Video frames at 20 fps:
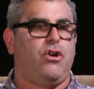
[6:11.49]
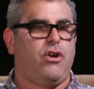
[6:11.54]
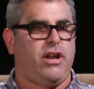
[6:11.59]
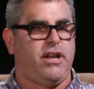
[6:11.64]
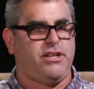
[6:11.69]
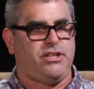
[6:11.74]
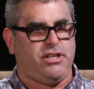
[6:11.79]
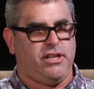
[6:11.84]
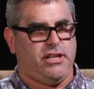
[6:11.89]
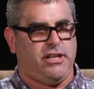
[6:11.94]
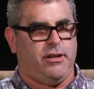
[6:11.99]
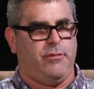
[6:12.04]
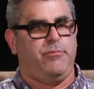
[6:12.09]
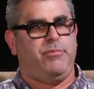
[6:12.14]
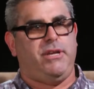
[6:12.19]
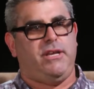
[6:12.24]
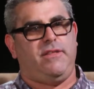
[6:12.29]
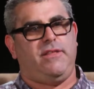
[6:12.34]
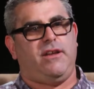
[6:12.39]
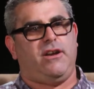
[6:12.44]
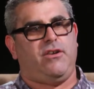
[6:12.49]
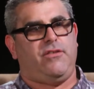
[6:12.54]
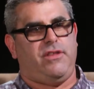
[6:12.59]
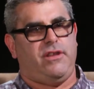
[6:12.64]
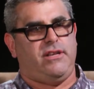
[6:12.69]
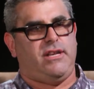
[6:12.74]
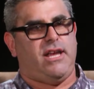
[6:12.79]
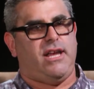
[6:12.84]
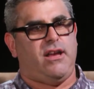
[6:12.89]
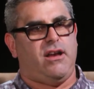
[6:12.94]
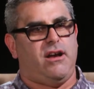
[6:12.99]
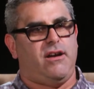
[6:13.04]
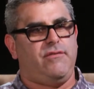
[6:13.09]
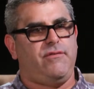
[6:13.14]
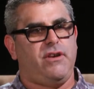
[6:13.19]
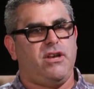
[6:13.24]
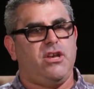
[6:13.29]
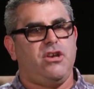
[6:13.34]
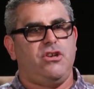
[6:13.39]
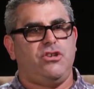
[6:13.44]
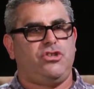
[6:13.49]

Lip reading: are actually going to be there the day of.